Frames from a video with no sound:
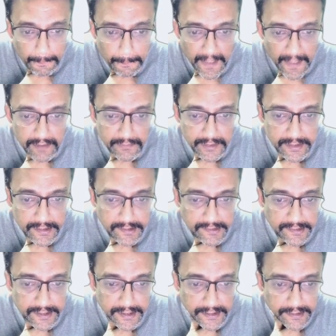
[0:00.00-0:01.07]
With these
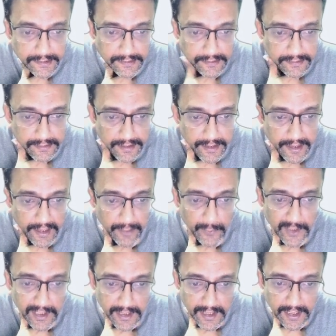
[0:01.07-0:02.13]
changes, anyone
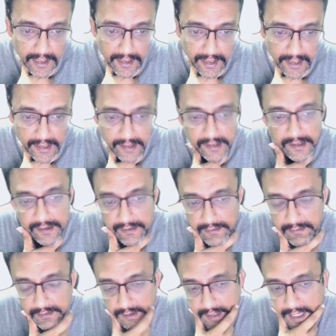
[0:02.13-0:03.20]
can take these
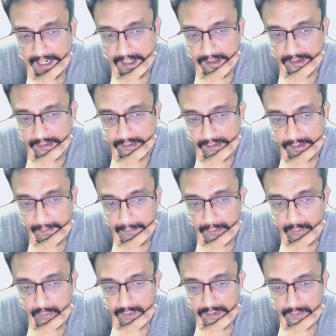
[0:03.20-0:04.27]
characters up to
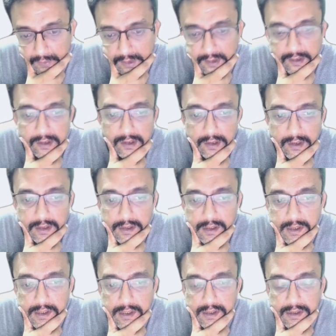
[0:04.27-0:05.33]
this one.
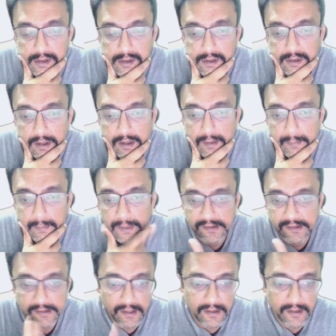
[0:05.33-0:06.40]
But
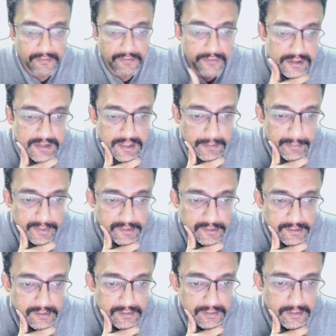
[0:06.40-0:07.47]
still the finisher
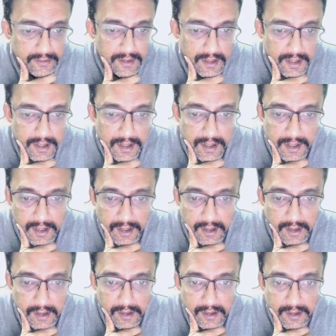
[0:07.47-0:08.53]
pieces
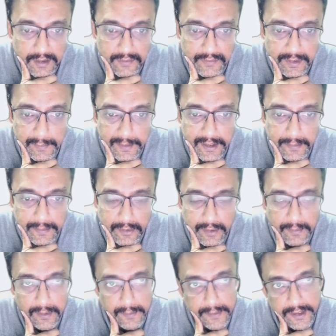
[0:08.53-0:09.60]
will be a
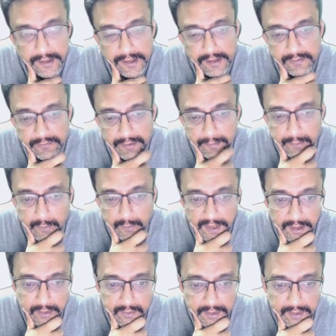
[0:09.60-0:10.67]
problem, I think, from 12 to
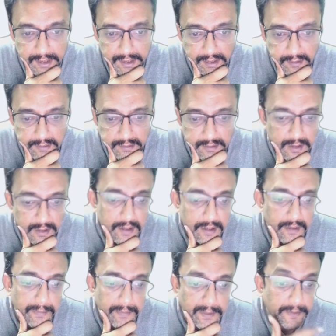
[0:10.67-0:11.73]
13.
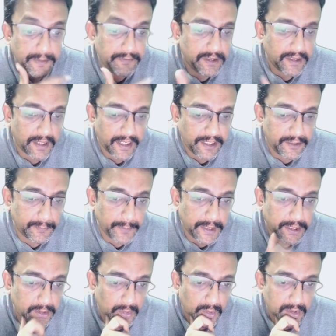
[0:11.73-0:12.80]
Maybe with the Lightspeed
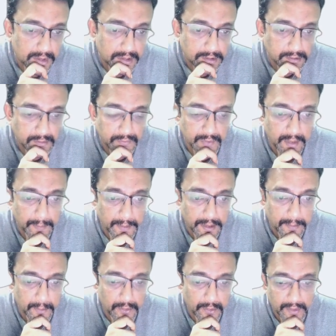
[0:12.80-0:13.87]
tokens, we'll be able
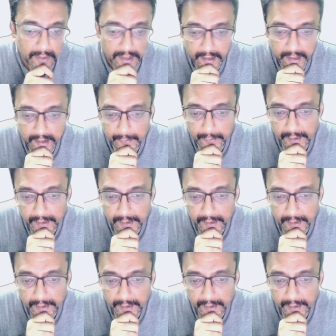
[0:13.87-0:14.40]
to get that one.